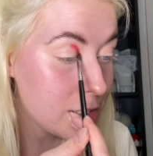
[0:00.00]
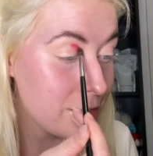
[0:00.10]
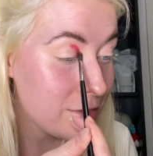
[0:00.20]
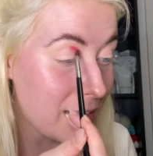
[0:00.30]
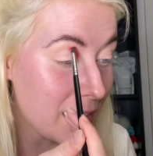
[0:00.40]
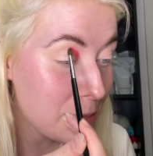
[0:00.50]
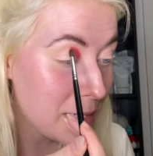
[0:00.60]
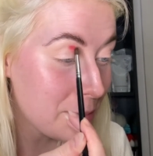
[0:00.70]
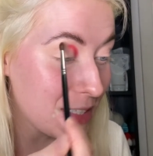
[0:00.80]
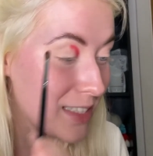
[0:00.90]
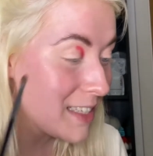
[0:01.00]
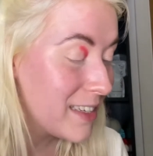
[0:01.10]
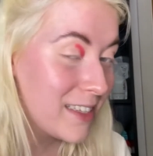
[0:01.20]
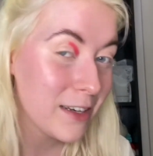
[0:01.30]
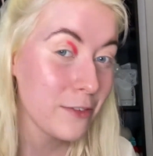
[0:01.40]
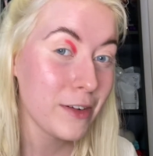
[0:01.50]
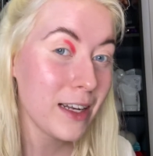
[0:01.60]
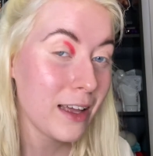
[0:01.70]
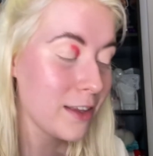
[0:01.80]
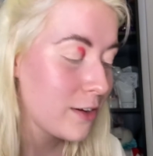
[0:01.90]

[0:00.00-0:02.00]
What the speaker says: really pigmented and I really like the